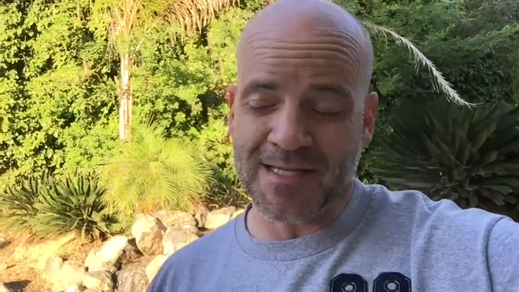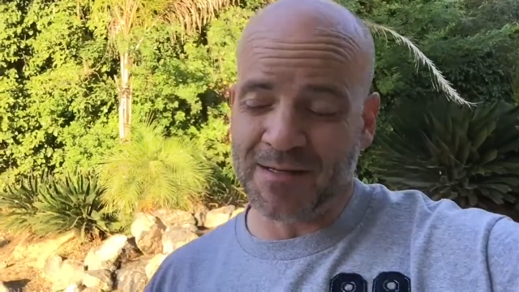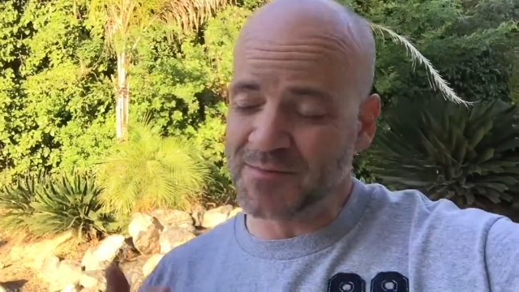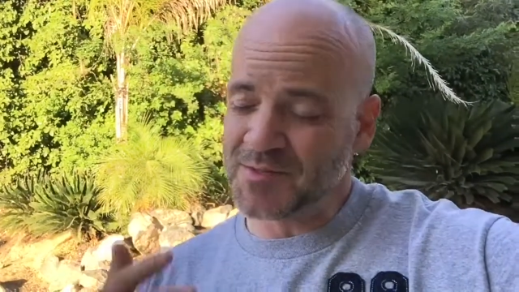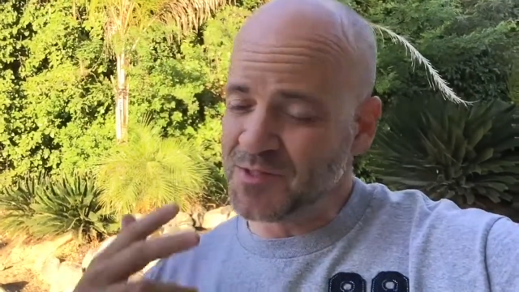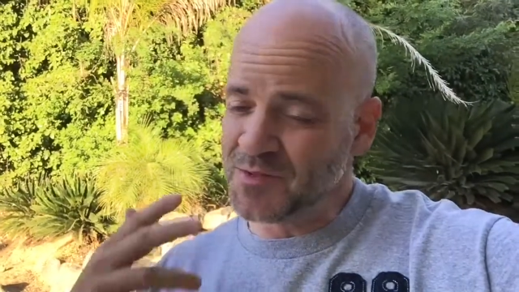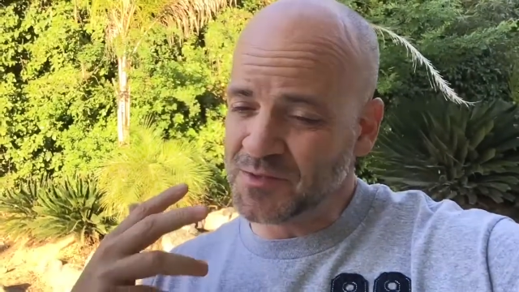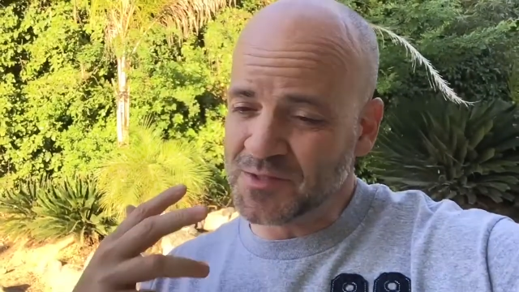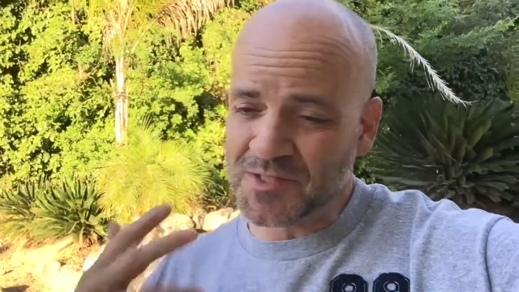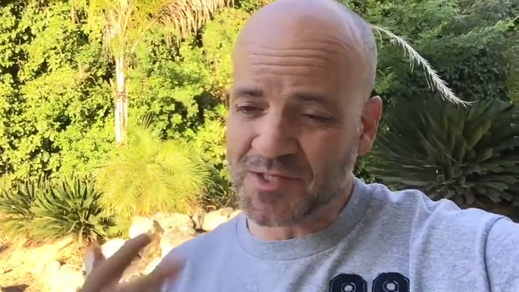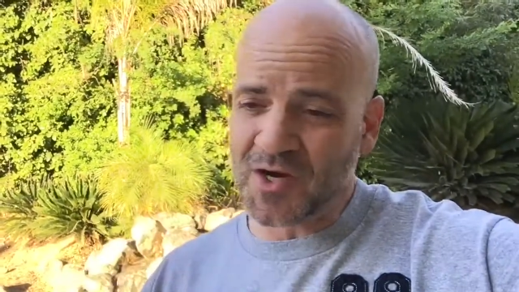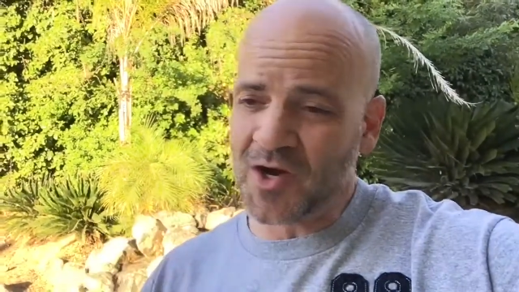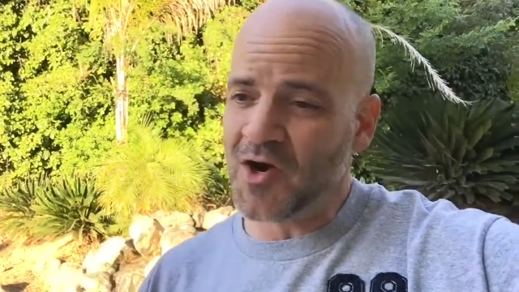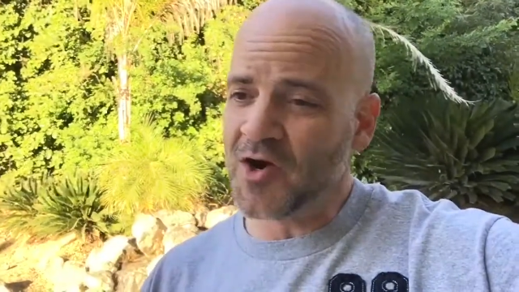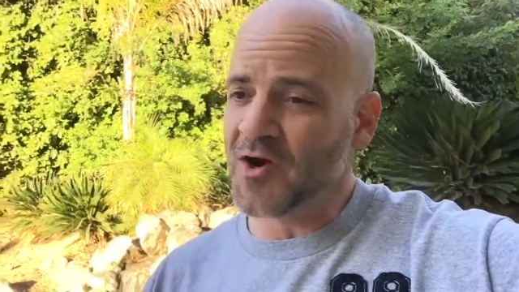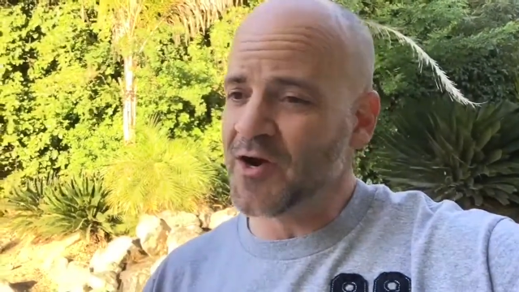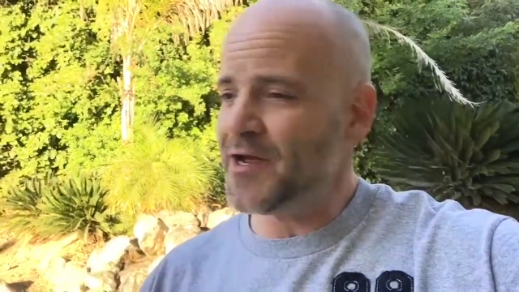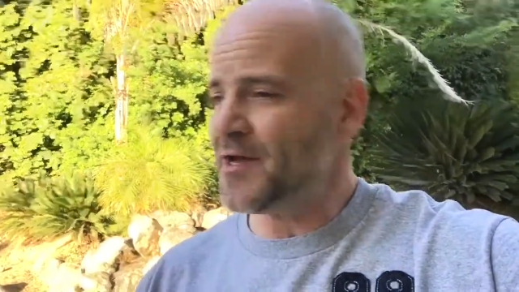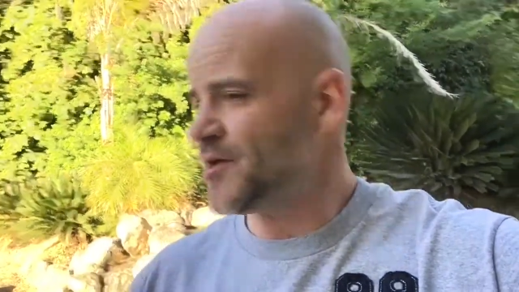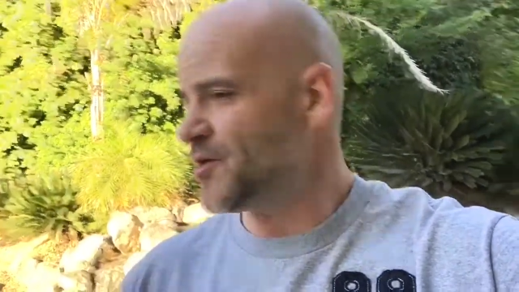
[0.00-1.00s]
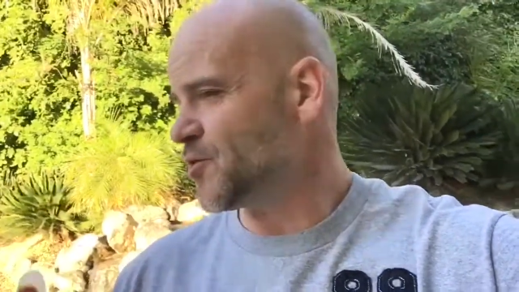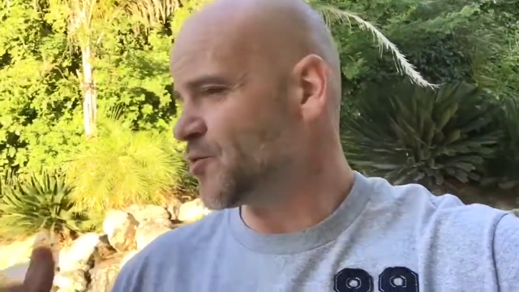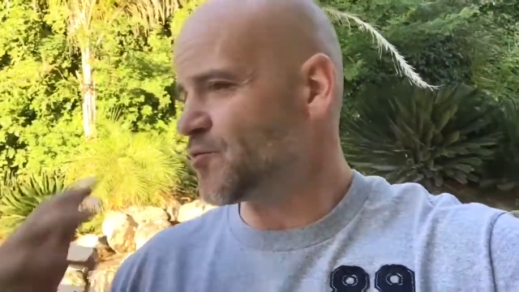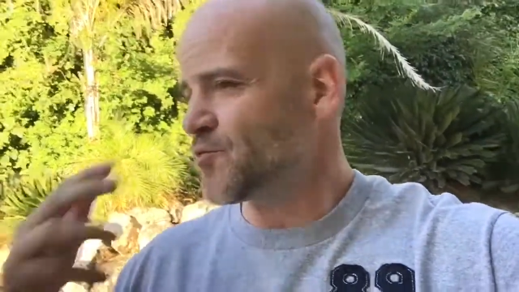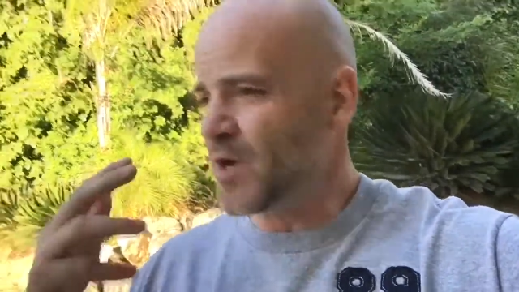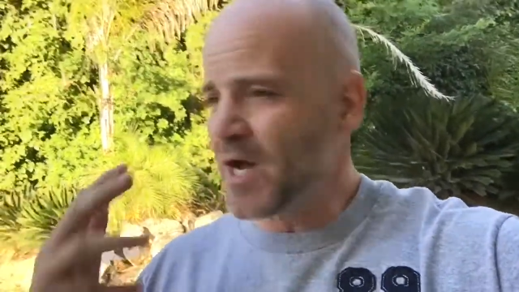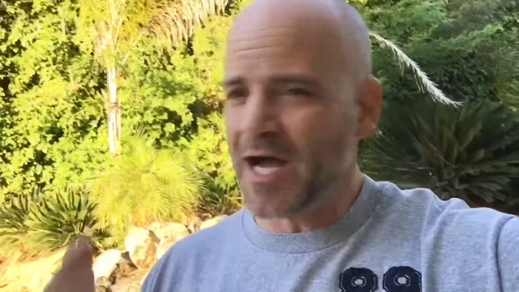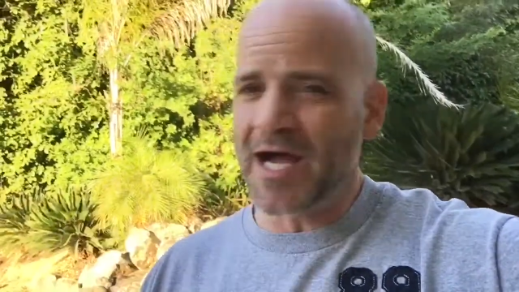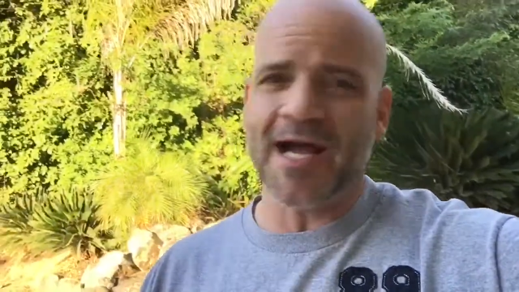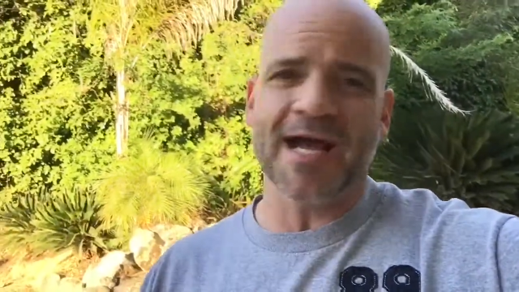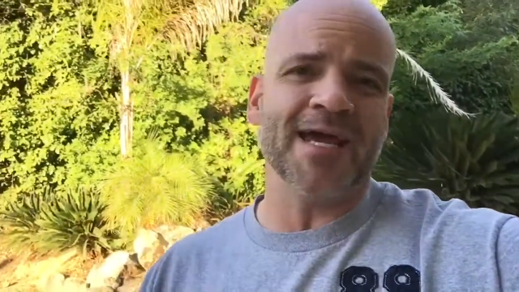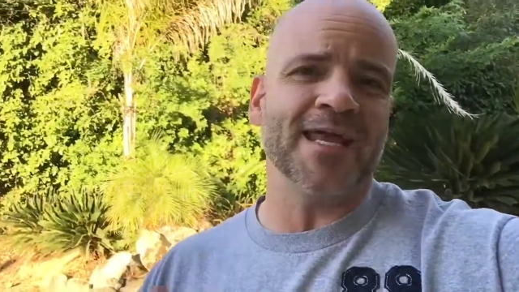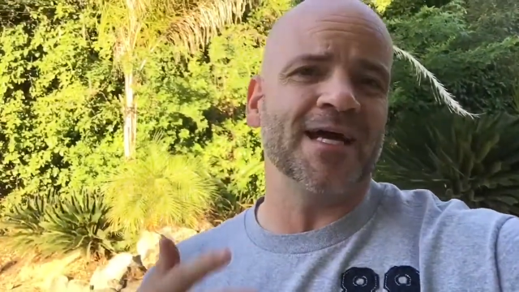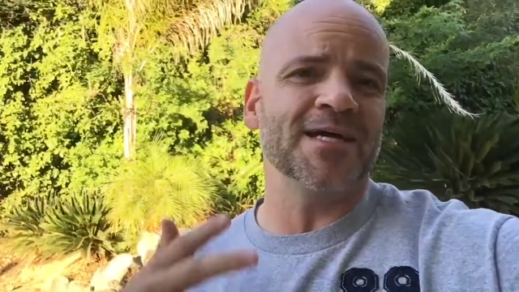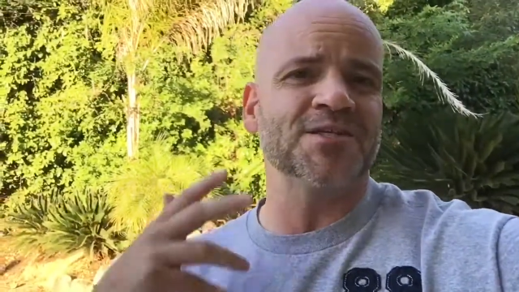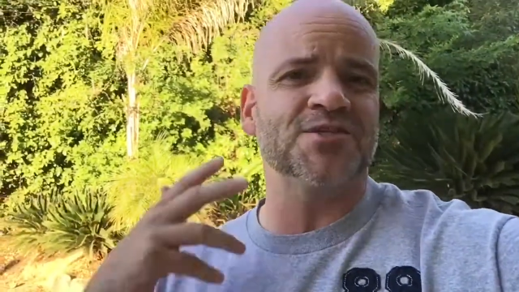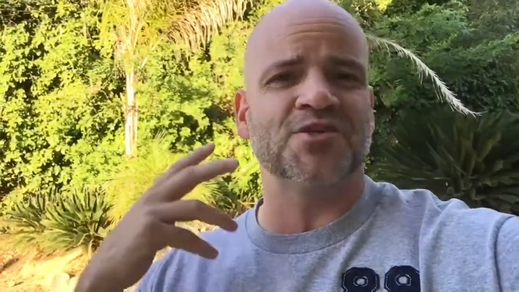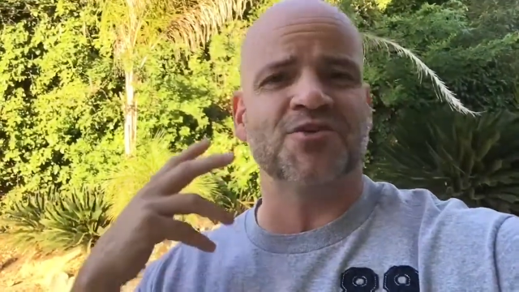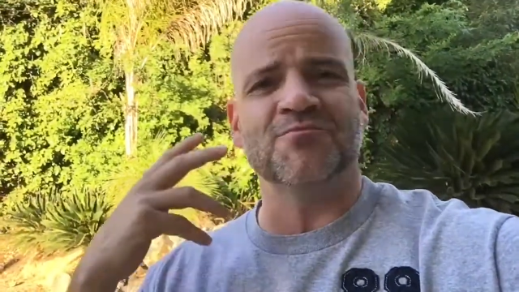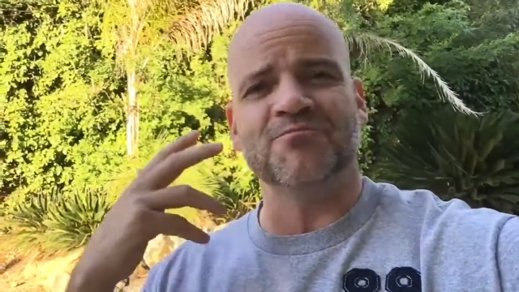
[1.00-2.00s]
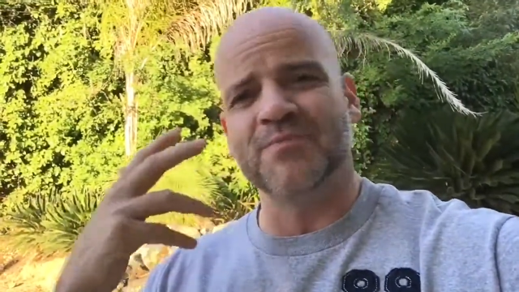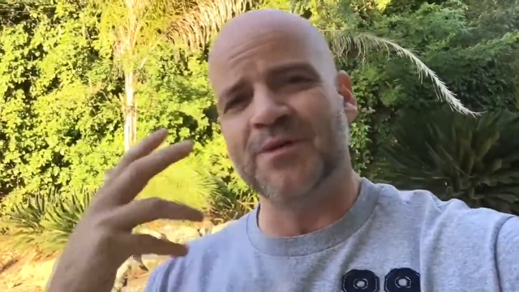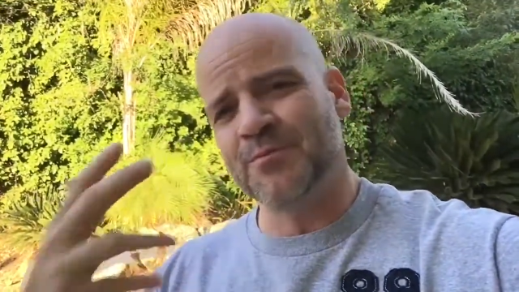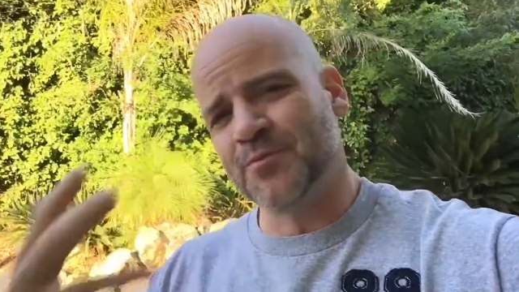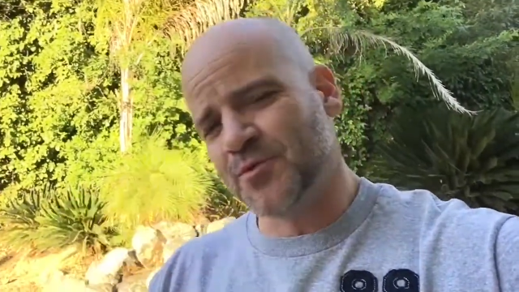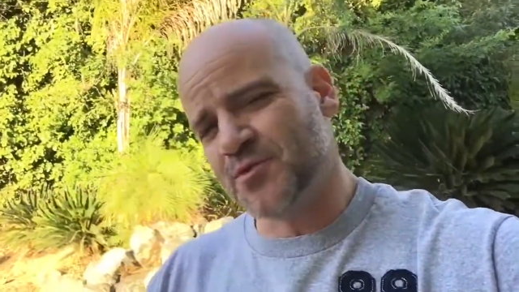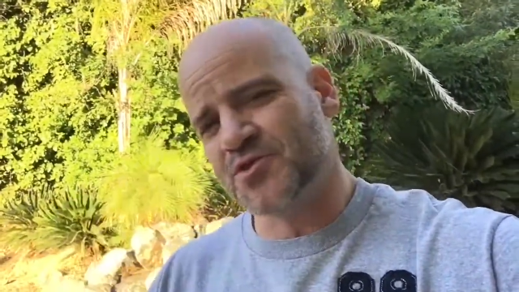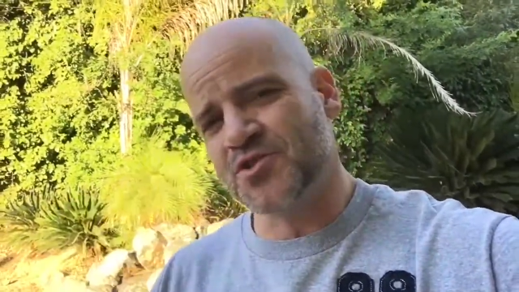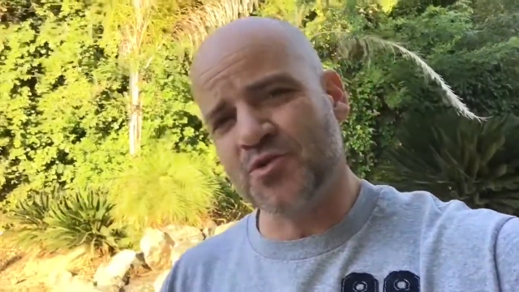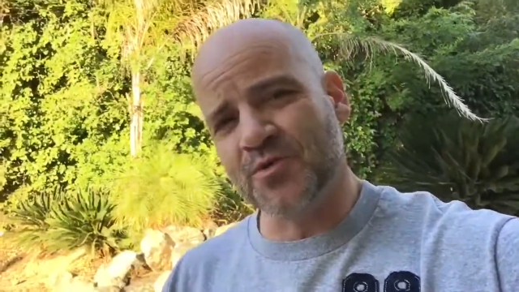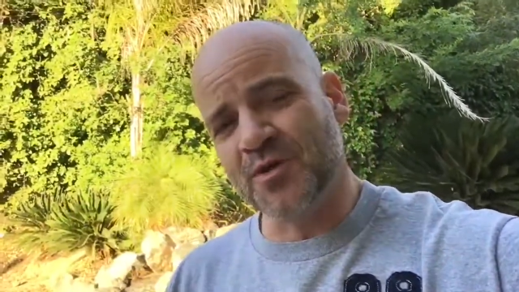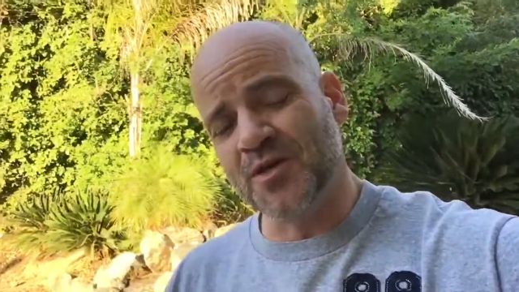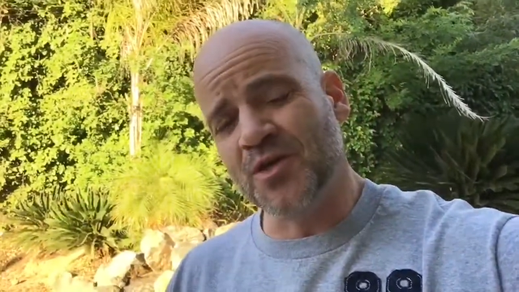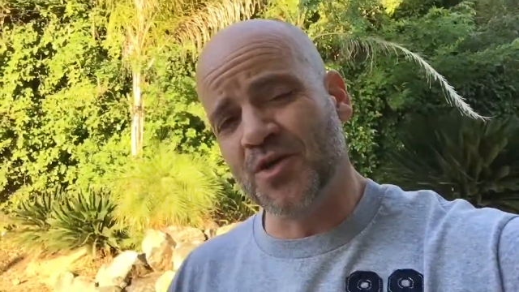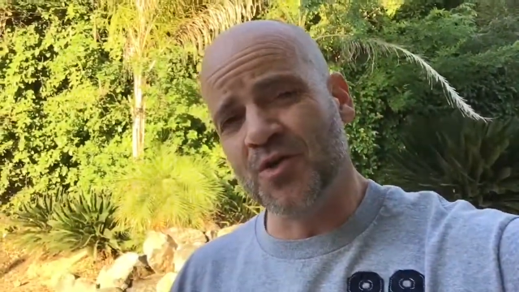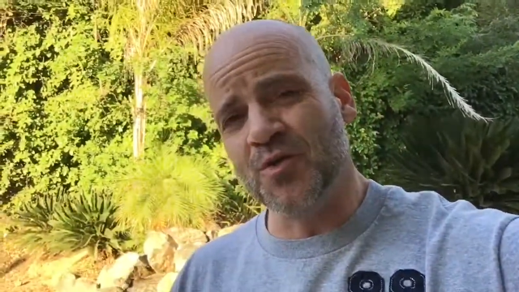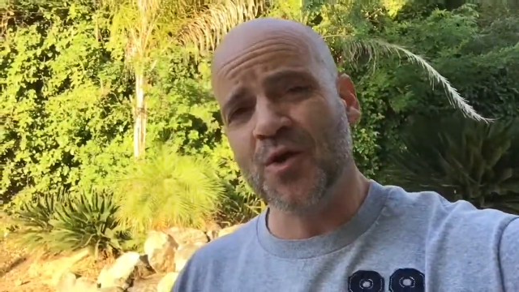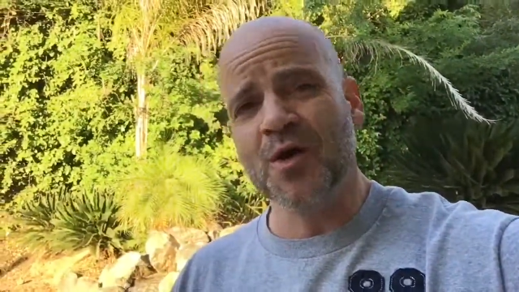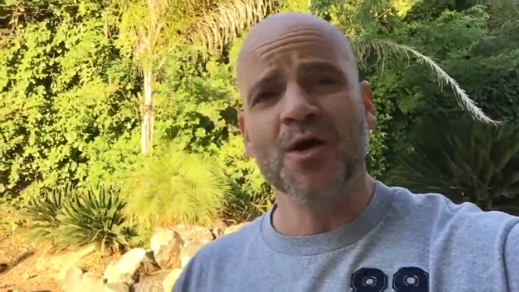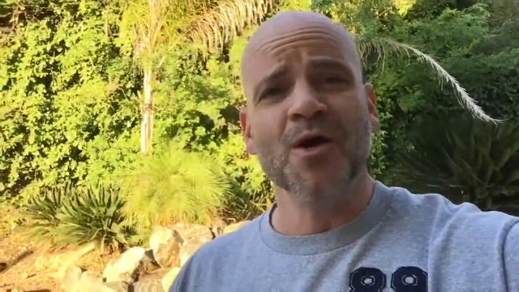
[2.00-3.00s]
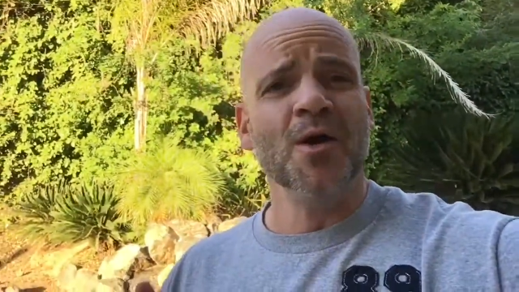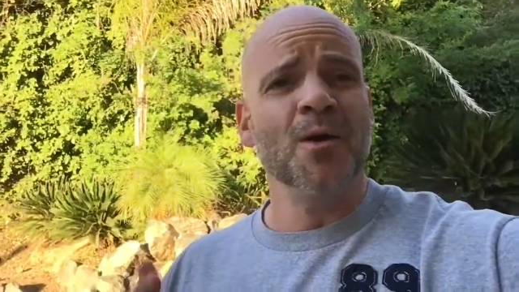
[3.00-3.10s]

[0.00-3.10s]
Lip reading: I'm so sorry, you're right, I shouldn't be pursuing you.